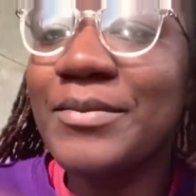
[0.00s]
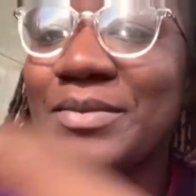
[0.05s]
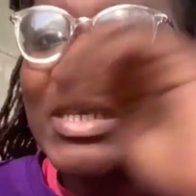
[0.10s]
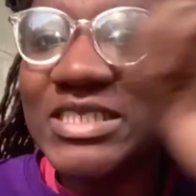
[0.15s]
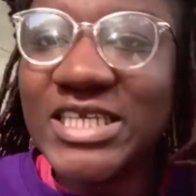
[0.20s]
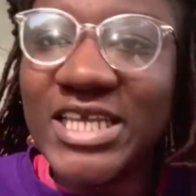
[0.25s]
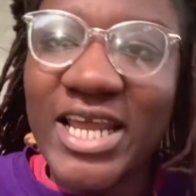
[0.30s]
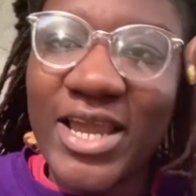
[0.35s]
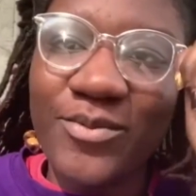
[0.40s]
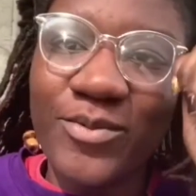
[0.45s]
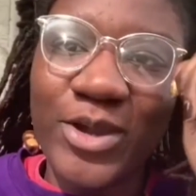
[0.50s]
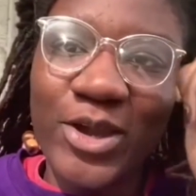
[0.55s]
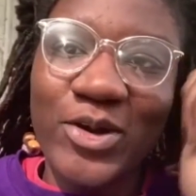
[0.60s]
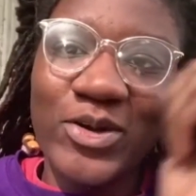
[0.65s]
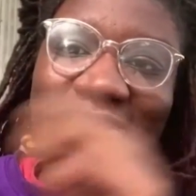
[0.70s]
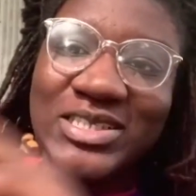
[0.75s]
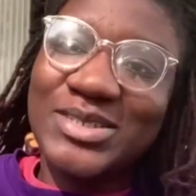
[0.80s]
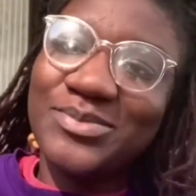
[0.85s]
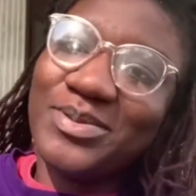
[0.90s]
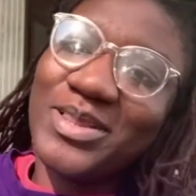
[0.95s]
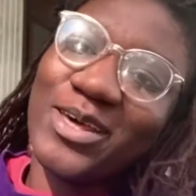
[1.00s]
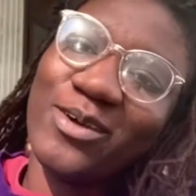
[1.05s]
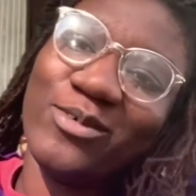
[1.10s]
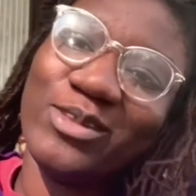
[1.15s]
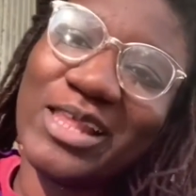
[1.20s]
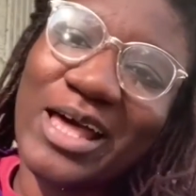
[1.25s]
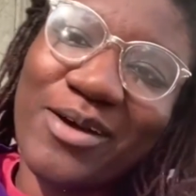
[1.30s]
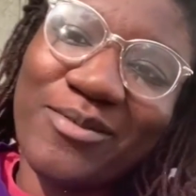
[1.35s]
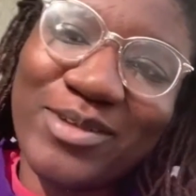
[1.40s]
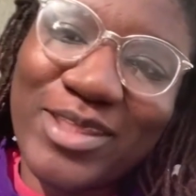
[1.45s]
But today we are going to play a
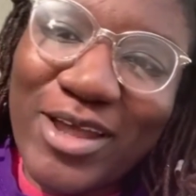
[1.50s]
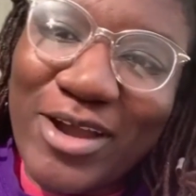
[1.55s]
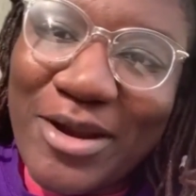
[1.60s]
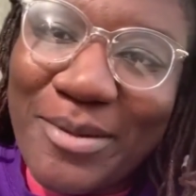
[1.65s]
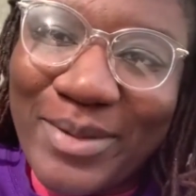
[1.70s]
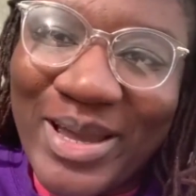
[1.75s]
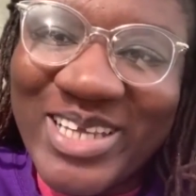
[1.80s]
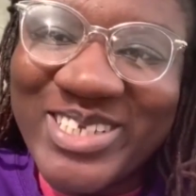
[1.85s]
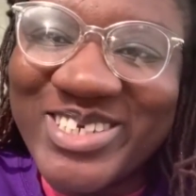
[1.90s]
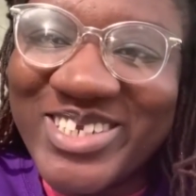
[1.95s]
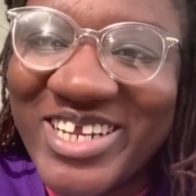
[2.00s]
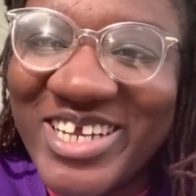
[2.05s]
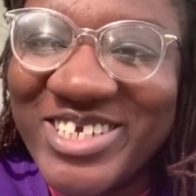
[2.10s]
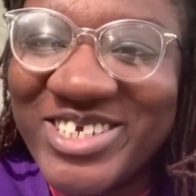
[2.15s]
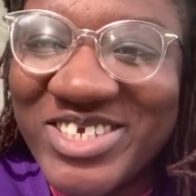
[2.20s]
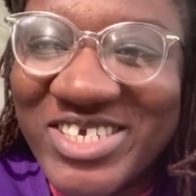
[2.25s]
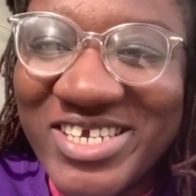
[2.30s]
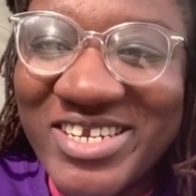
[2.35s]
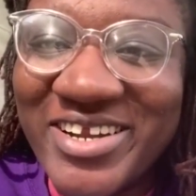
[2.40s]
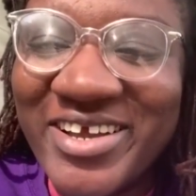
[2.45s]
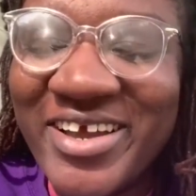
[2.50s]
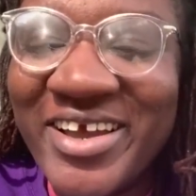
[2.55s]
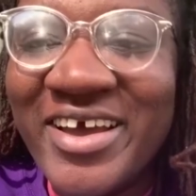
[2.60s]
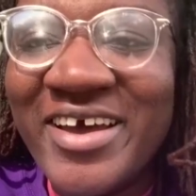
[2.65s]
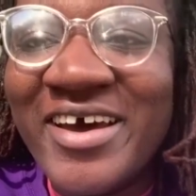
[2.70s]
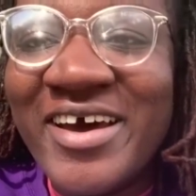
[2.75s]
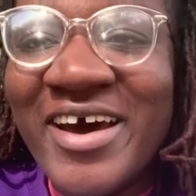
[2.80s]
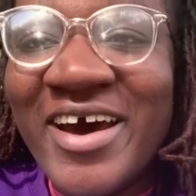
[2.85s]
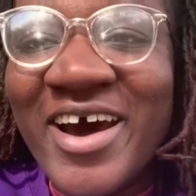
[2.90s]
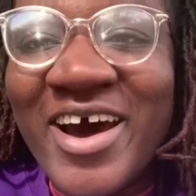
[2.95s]
lot with our imagination.
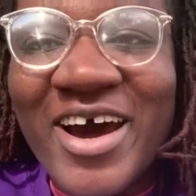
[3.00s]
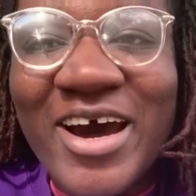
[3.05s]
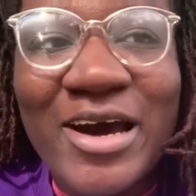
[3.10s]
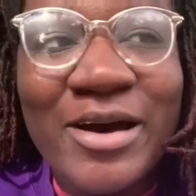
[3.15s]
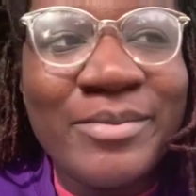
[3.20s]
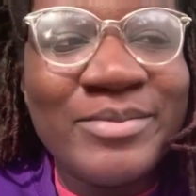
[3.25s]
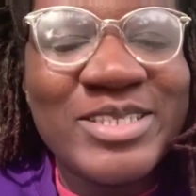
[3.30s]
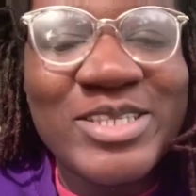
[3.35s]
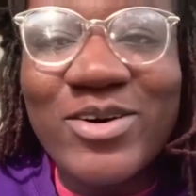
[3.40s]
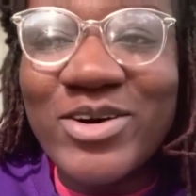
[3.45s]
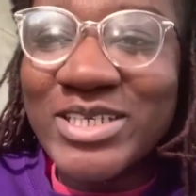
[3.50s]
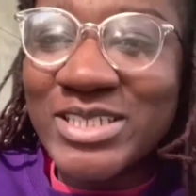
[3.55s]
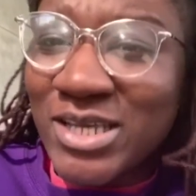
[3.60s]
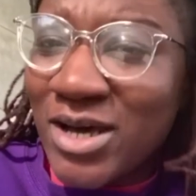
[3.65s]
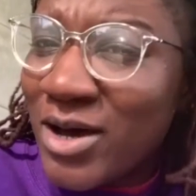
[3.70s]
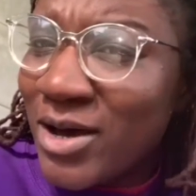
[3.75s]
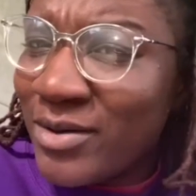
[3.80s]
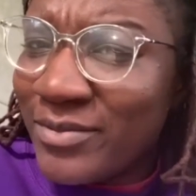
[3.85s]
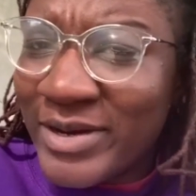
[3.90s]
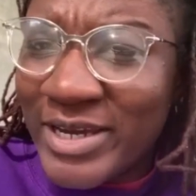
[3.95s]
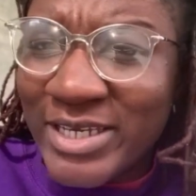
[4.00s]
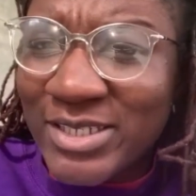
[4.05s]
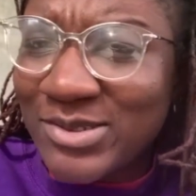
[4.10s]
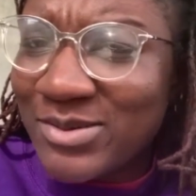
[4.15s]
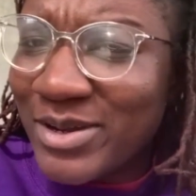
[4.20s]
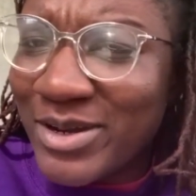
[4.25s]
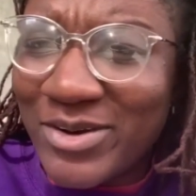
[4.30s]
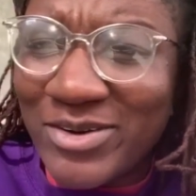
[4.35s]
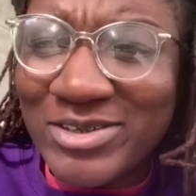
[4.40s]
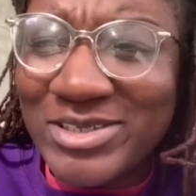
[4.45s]
Um, so as always,
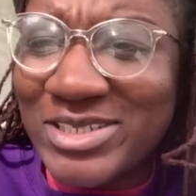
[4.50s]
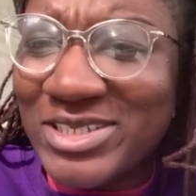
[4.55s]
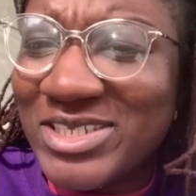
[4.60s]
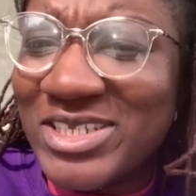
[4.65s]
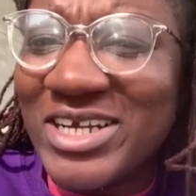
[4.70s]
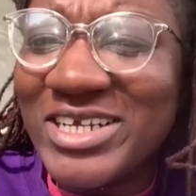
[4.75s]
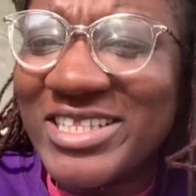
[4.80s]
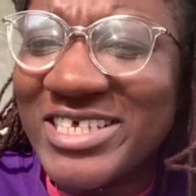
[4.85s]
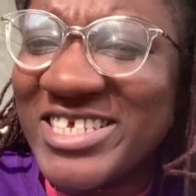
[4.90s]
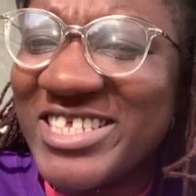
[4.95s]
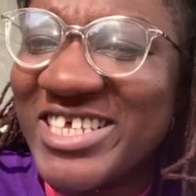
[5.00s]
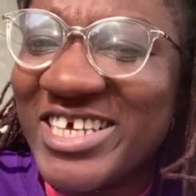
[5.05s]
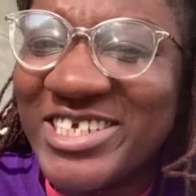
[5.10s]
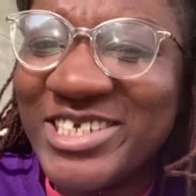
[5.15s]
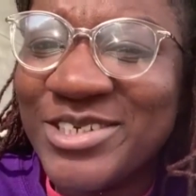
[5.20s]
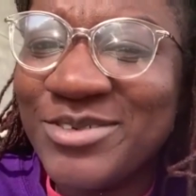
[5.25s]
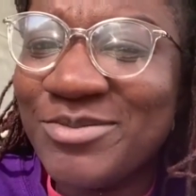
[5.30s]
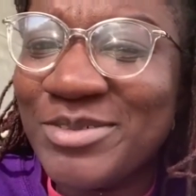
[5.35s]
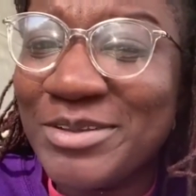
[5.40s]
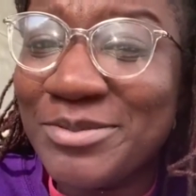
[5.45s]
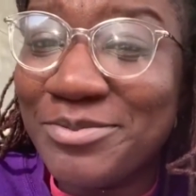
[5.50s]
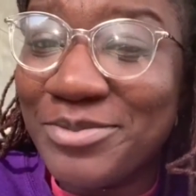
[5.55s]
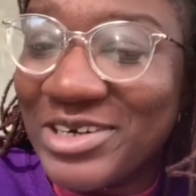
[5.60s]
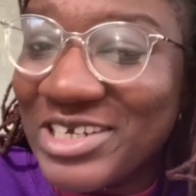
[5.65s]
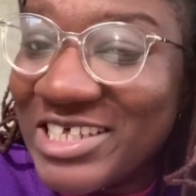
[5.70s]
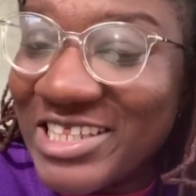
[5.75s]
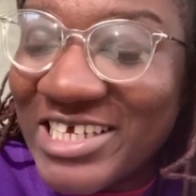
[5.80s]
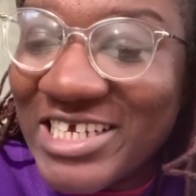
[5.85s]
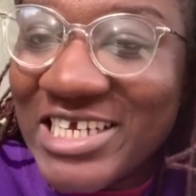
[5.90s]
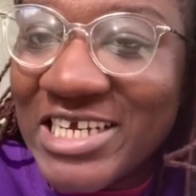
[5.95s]
we are going to start this session with
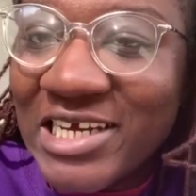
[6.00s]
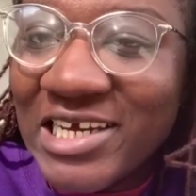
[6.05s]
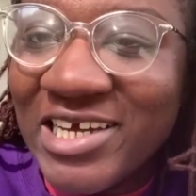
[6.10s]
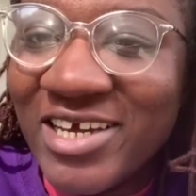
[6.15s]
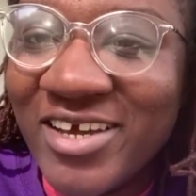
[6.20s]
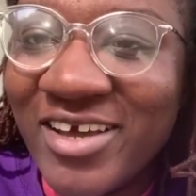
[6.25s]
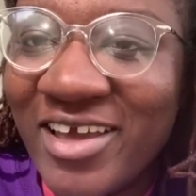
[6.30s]
breathing.